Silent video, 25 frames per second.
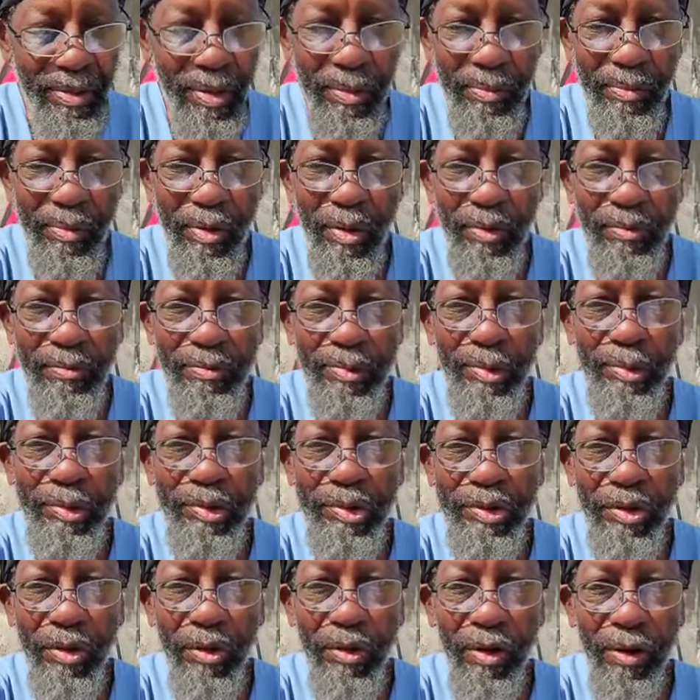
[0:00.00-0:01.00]
poem called Root
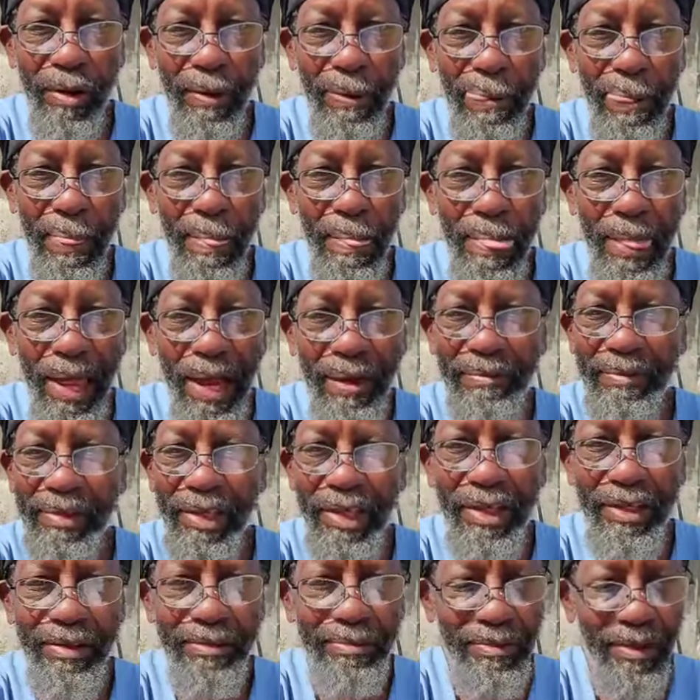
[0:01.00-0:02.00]
Song. I've
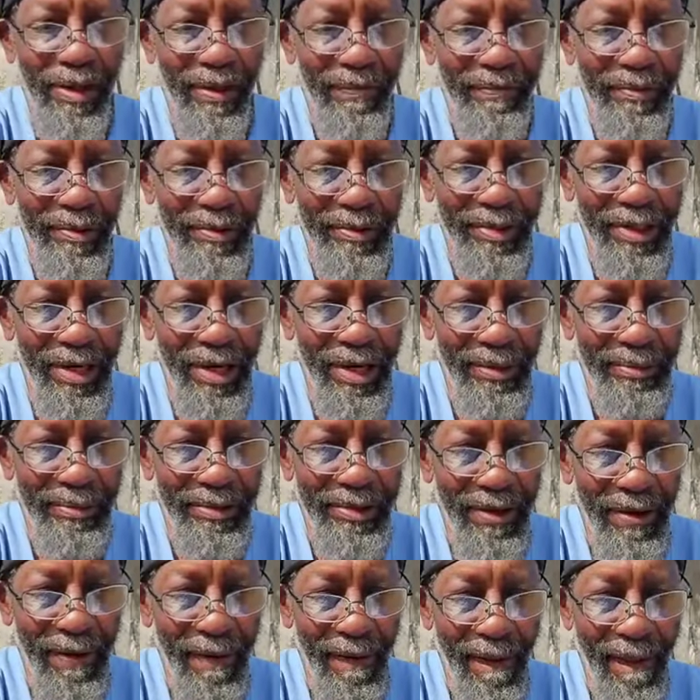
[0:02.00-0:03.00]
done it a few times.
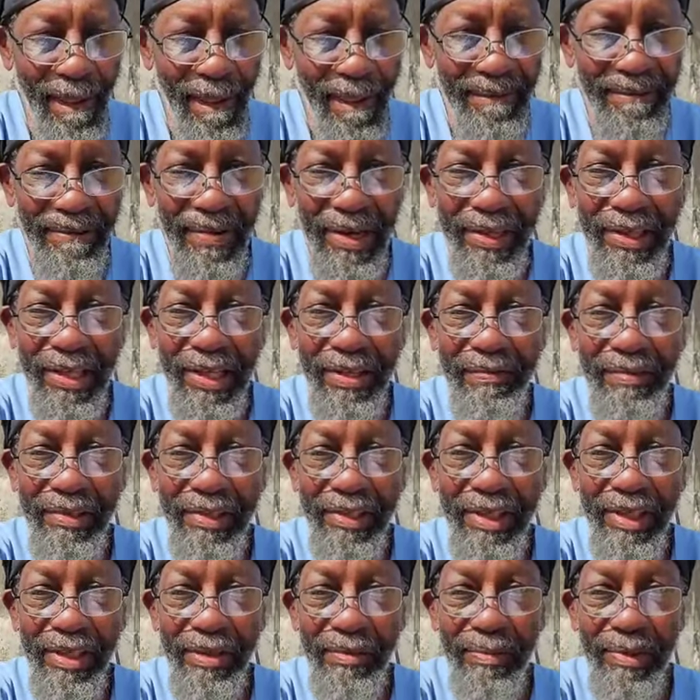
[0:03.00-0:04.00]
In fact,
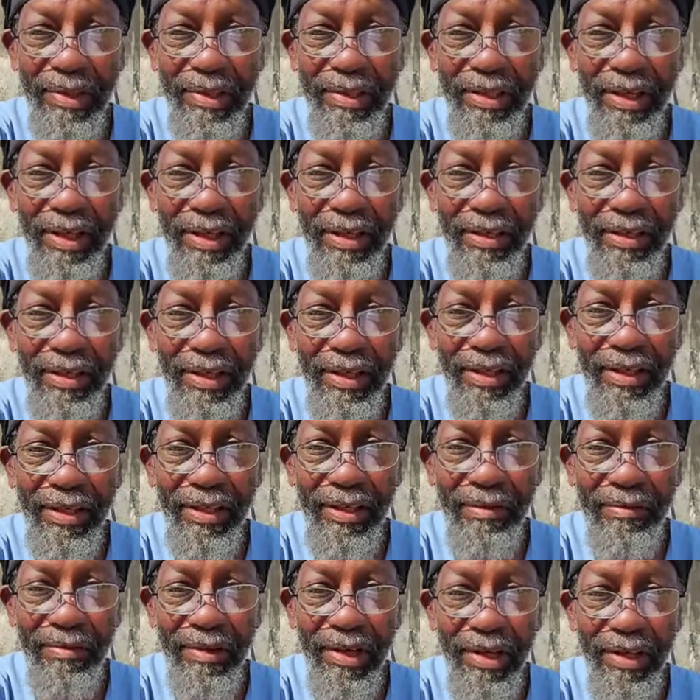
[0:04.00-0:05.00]
even did it with uh,
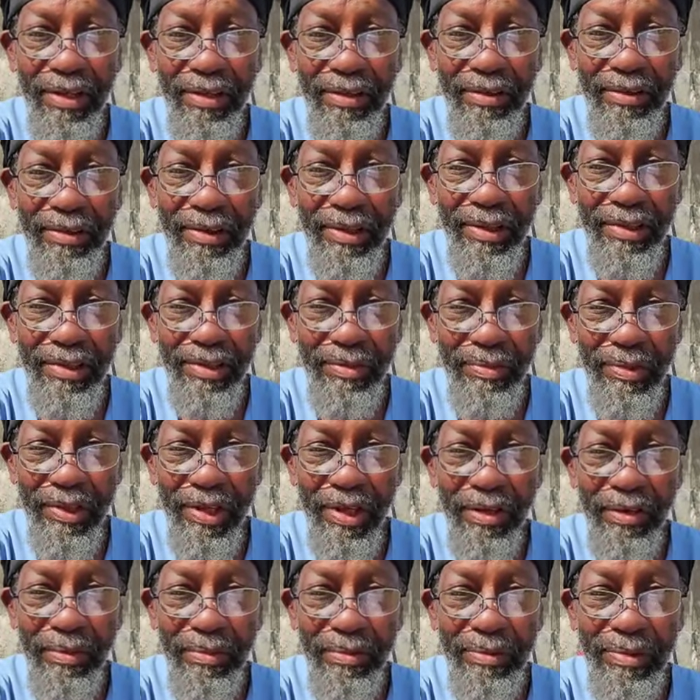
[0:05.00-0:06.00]
Loretta, his
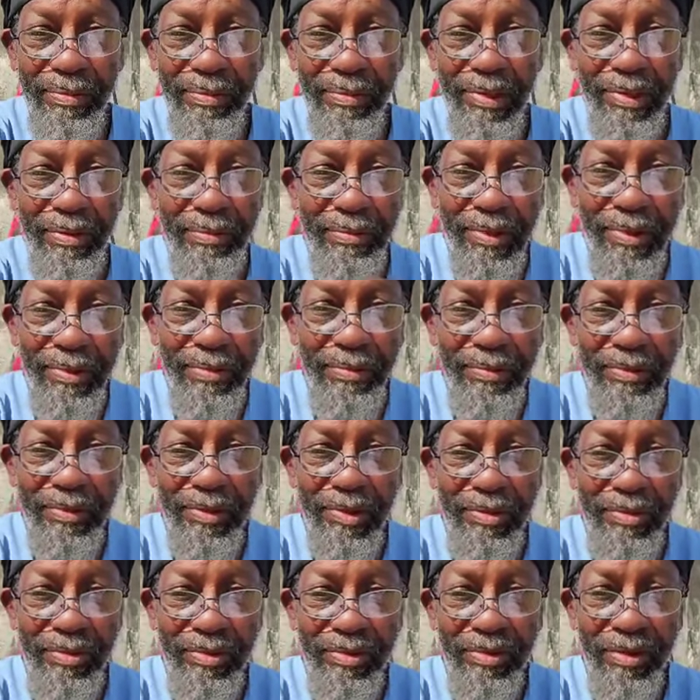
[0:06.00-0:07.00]
widow. We, we, we
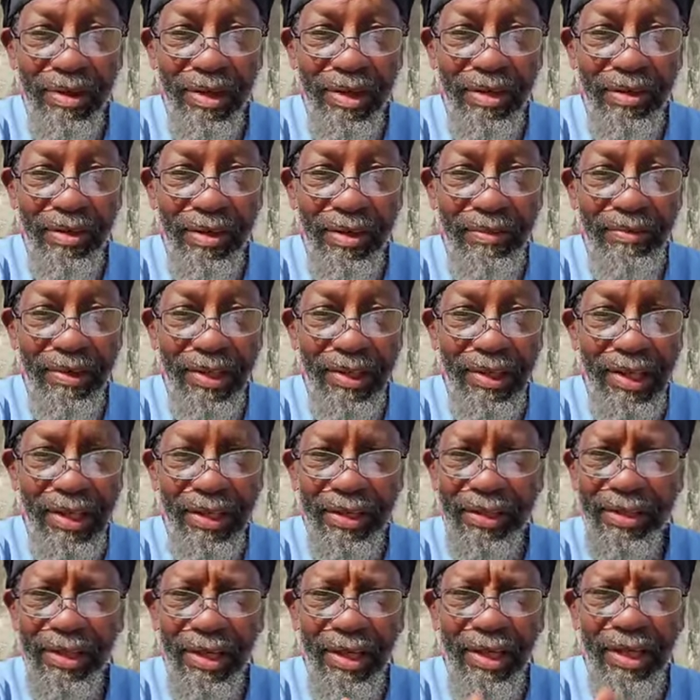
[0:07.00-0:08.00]
traded off like that.
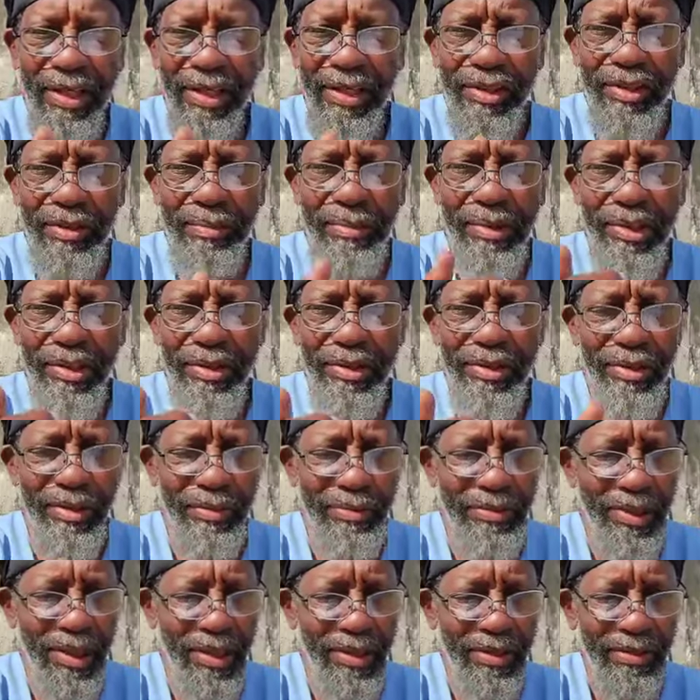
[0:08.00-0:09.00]
It's, it's, on my
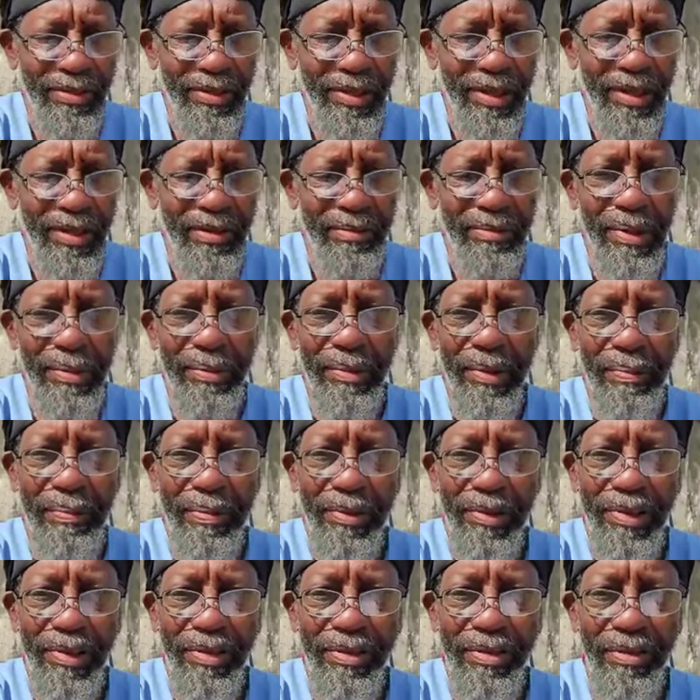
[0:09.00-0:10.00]
YouTube channel. Maybe I'll
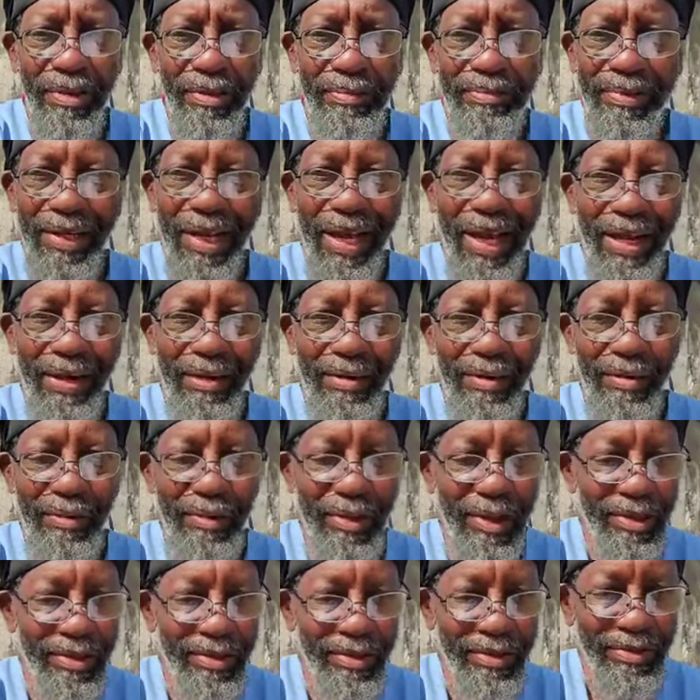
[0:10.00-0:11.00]
put the you up. Nah, I don't know
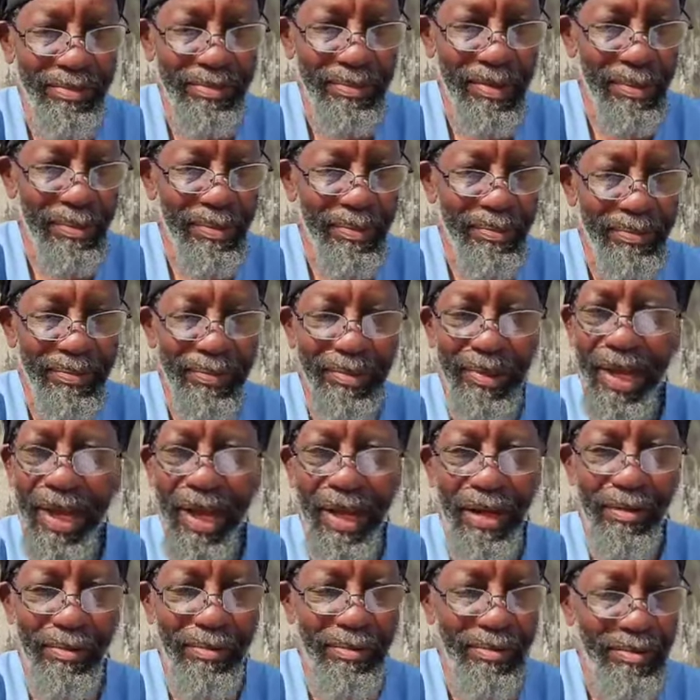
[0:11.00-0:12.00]
what I'll do. Maybe i do
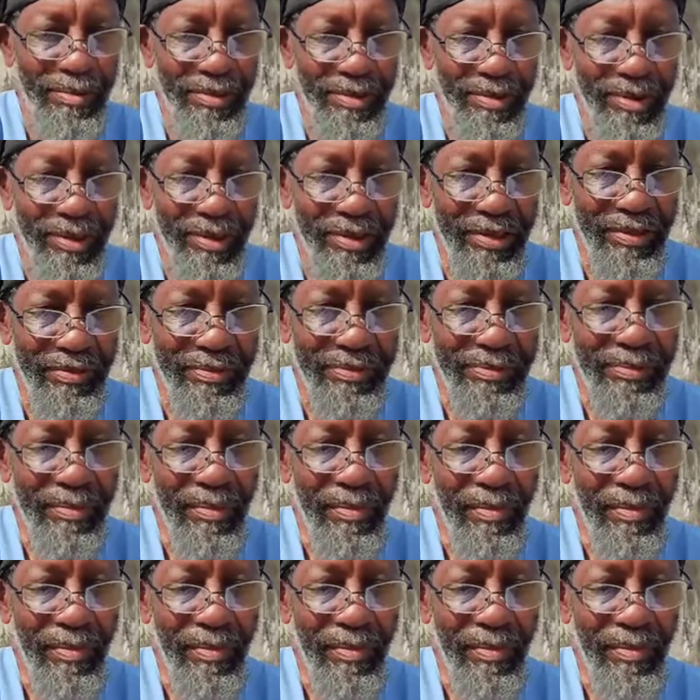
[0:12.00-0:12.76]
not i do want this stuff.